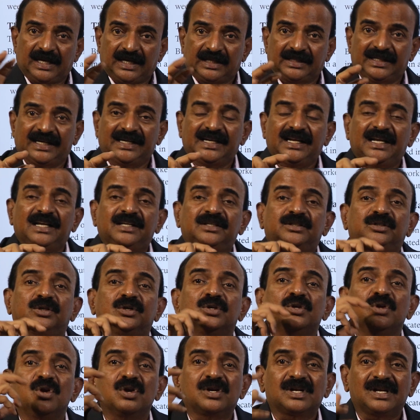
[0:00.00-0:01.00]
that is
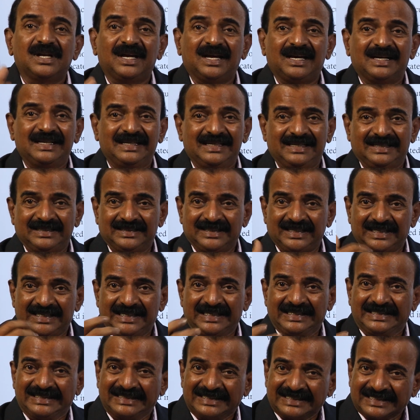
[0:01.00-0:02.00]
nuclear, that
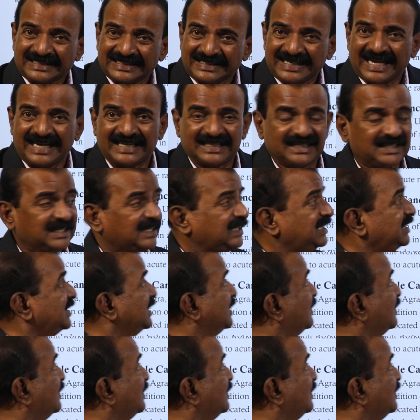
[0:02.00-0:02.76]
is reactor,